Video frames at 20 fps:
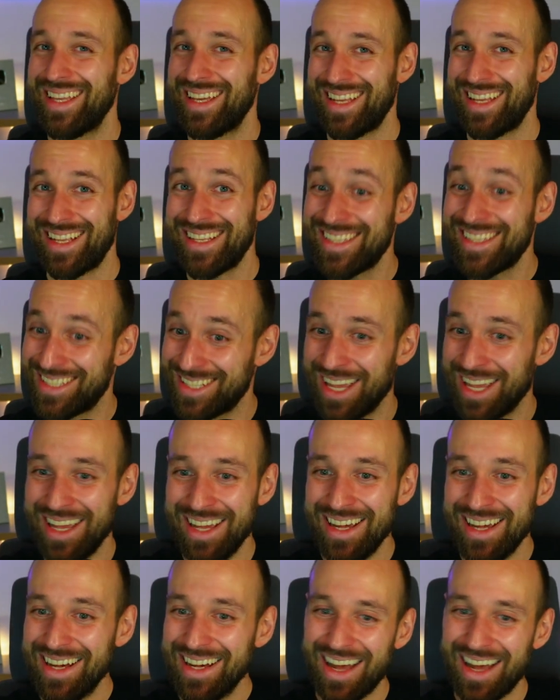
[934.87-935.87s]
That's
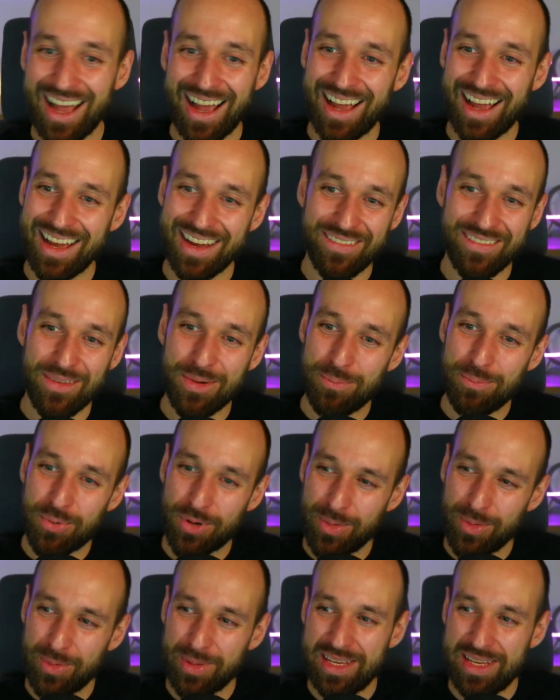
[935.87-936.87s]

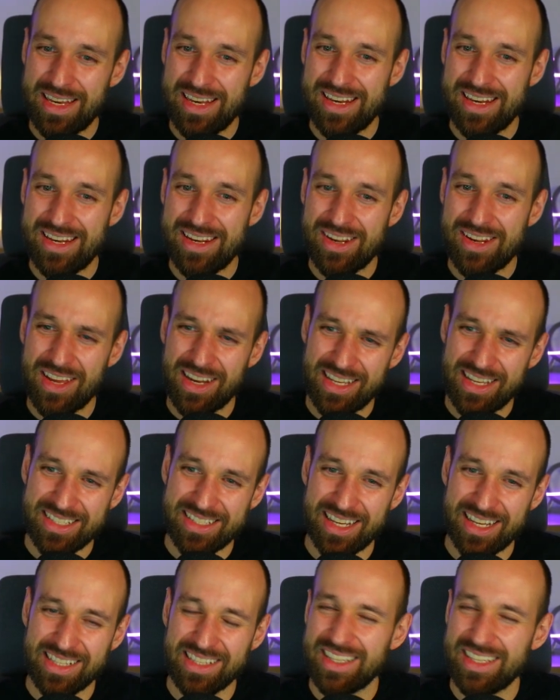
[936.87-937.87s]
probably not
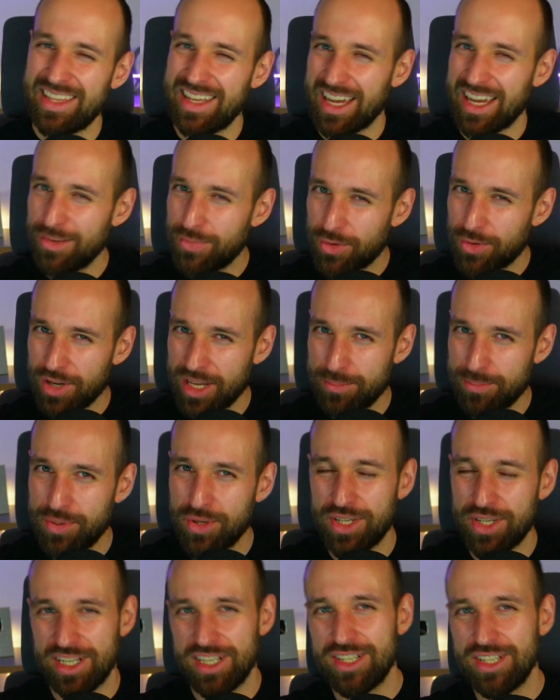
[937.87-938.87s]
exactly the effort I
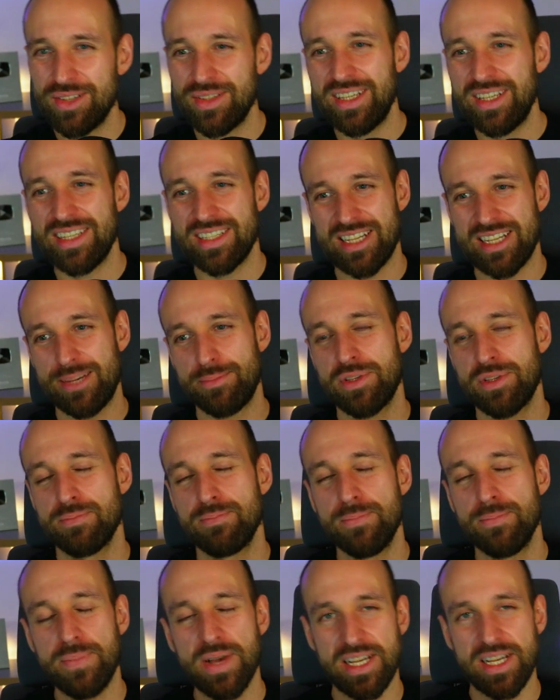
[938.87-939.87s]
put into these apps,
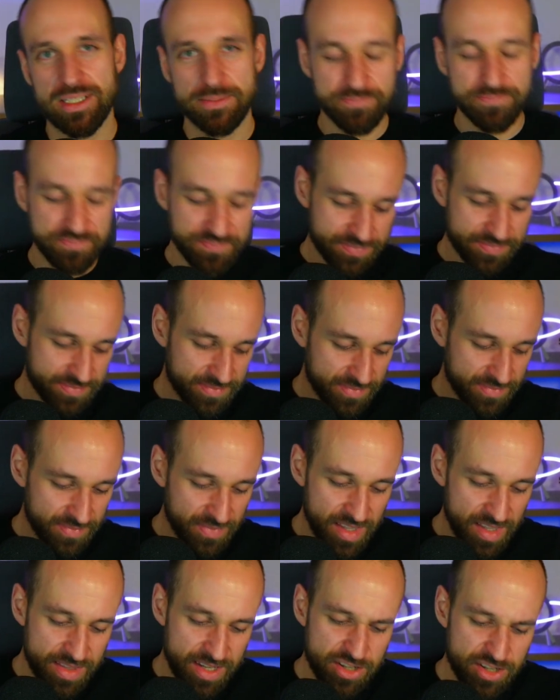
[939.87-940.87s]
but
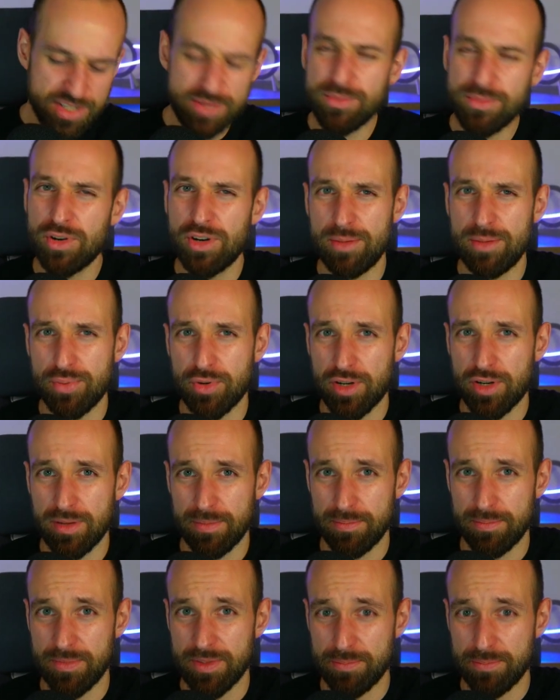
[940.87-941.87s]
there's a more
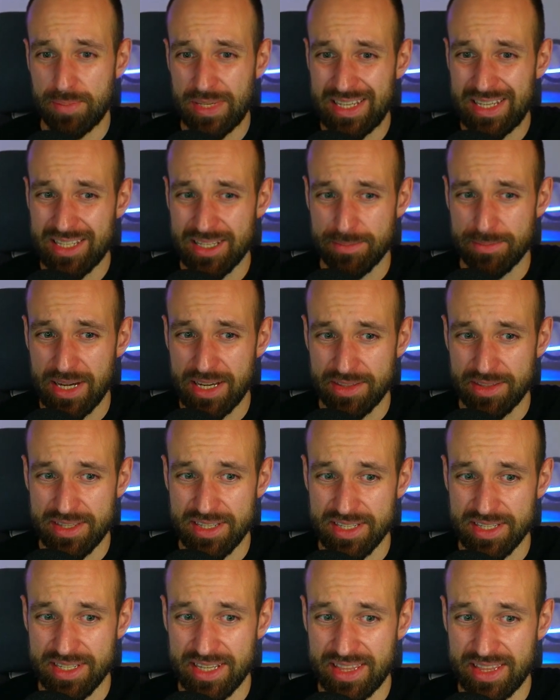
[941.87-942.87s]
important piece about
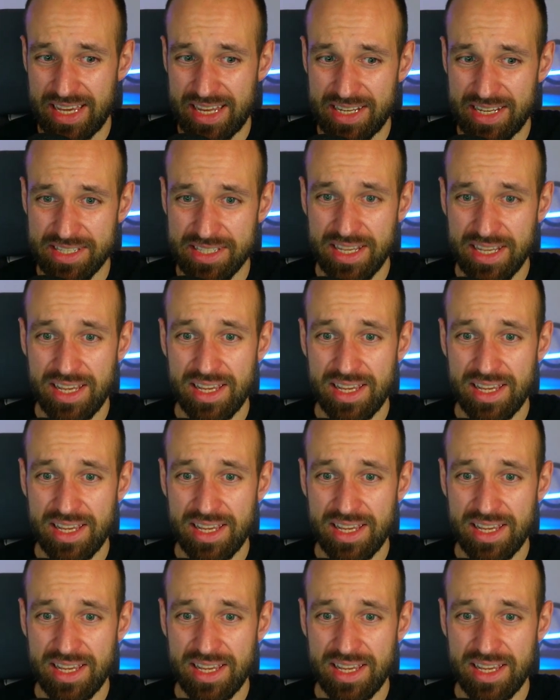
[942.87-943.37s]
this, and that is